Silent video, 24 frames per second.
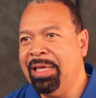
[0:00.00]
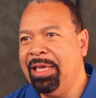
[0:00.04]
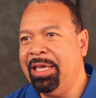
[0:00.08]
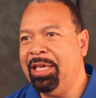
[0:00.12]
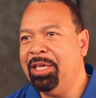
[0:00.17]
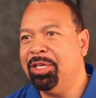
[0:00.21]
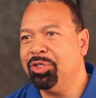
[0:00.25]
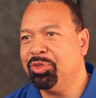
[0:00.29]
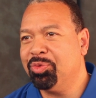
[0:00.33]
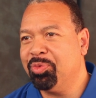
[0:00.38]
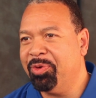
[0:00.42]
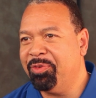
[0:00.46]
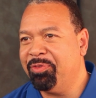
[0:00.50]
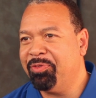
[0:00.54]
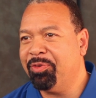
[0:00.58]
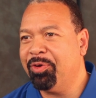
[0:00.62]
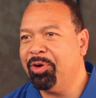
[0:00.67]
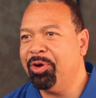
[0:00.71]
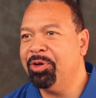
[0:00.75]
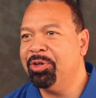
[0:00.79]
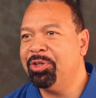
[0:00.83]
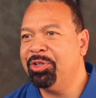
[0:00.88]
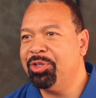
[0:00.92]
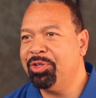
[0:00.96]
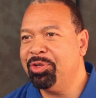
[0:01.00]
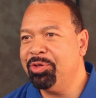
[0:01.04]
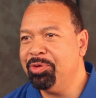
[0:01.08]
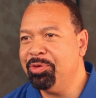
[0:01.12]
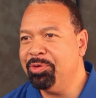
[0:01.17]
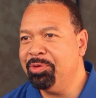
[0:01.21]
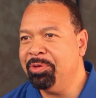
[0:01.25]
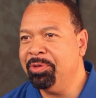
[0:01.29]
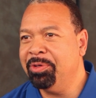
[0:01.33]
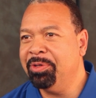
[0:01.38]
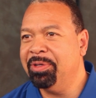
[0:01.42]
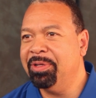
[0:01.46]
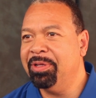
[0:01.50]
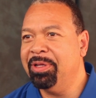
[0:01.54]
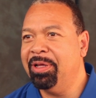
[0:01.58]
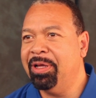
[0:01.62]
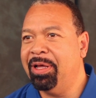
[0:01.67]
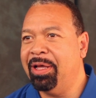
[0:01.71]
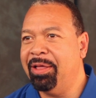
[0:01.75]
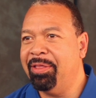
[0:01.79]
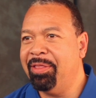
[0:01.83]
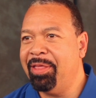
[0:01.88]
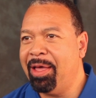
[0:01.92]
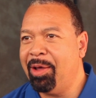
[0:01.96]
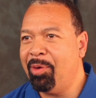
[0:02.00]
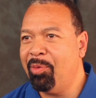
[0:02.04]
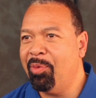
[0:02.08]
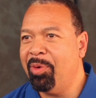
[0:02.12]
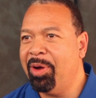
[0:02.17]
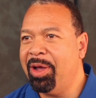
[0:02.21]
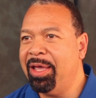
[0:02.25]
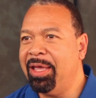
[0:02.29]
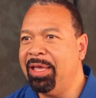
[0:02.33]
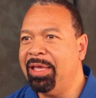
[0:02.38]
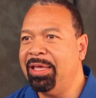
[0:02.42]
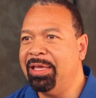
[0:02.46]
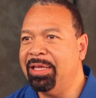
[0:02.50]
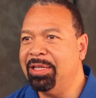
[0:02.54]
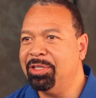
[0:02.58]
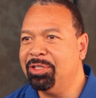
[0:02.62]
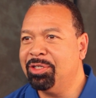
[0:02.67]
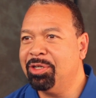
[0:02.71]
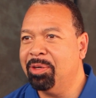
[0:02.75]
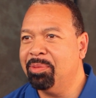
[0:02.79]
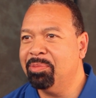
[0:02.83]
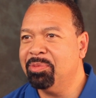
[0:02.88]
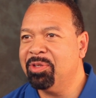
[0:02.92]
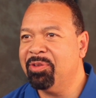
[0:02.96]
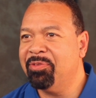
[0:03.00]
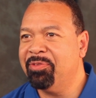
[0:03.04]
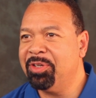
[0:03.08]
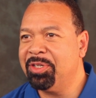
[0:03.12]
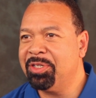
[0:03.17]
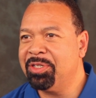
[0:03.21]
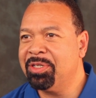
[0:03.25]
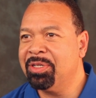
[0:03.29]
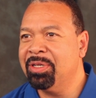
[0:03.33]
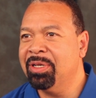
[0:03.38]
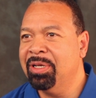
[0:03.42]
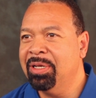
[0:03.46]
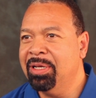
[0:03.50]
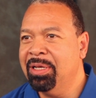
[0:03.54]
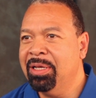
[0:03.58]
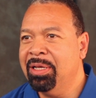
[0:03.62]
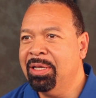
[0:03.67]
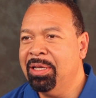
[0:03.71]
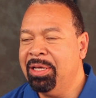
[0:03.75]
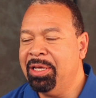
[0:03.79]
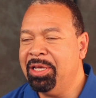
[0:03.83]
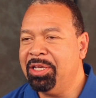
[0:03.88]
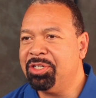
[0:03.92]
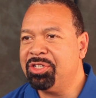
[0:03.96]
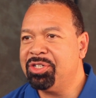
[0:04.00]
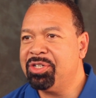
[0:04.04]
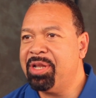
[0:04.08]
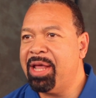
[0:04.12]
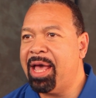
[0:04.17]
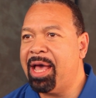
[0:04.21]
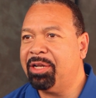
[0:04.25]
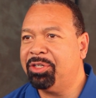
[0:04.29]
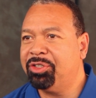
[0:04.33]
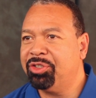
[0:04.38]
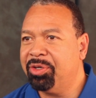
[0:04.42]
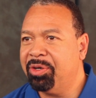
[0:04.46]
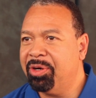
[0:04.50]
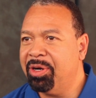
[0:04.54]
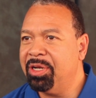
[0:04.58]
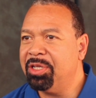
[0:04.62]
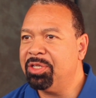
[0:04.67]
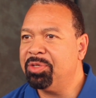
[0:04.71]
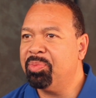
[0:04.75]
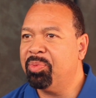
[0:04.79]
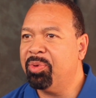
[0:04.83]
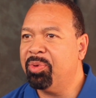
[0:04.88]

He is referred to that way in terms of his stature and his